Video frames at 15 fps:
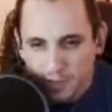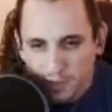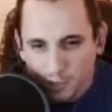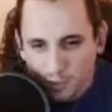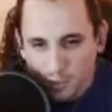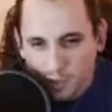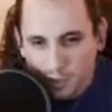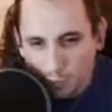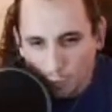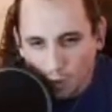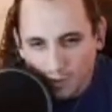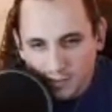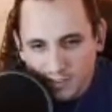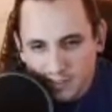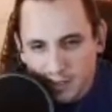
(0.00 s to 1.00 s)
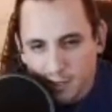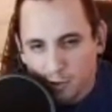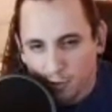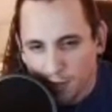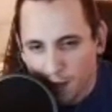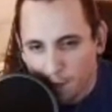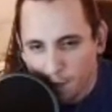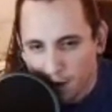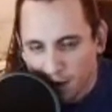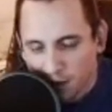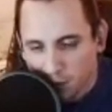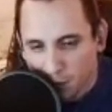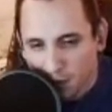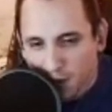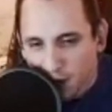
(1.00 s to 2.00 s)
You can one cycle that
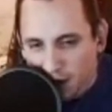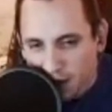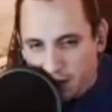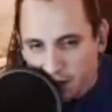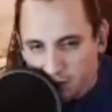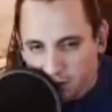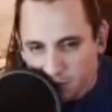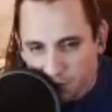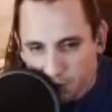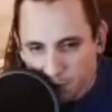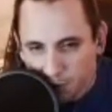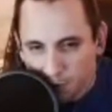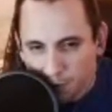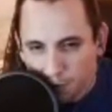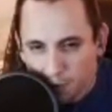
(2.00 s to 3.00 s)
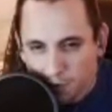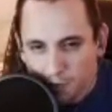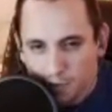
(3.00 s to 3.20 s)
boss. We got it in 2.